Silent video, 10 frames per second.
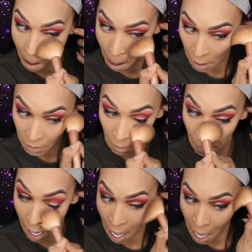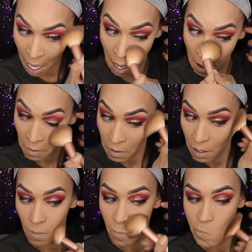under my eyes,
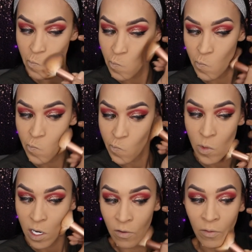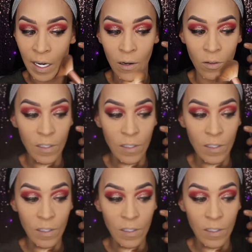around